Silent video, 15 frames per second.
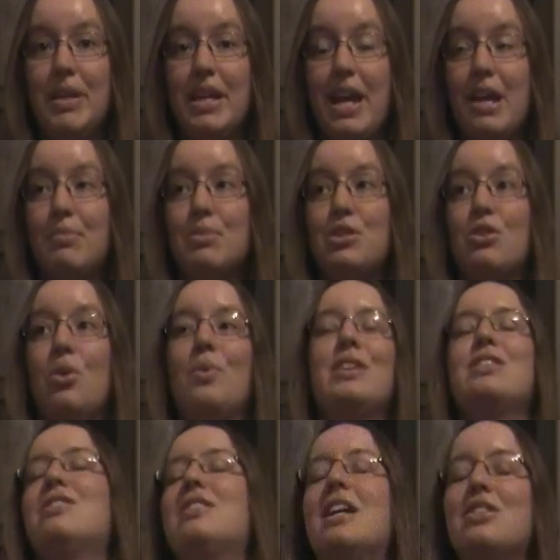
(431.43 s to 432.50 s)
became so
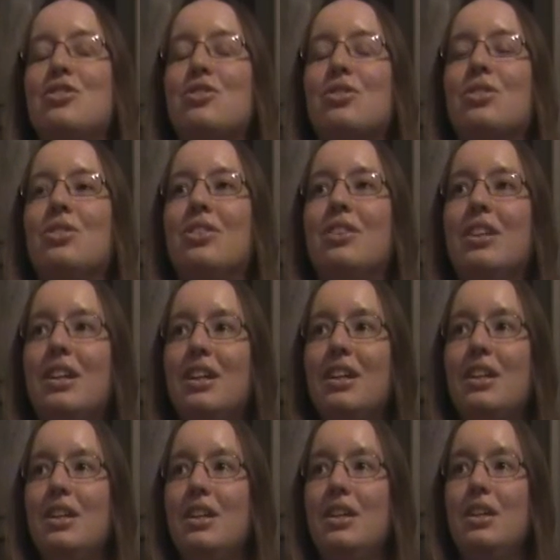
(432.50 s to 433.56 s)
essential
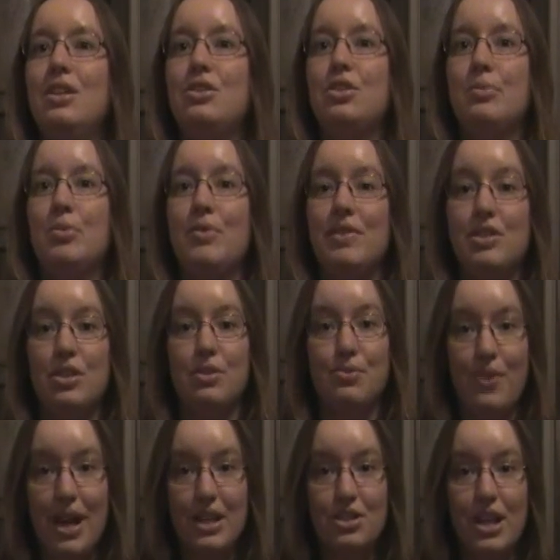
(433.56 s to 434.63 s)
to the movie, to the
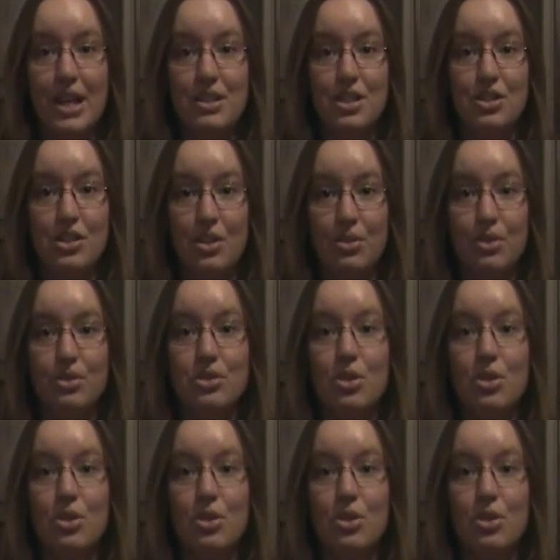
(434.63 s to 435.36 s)
franchise in general.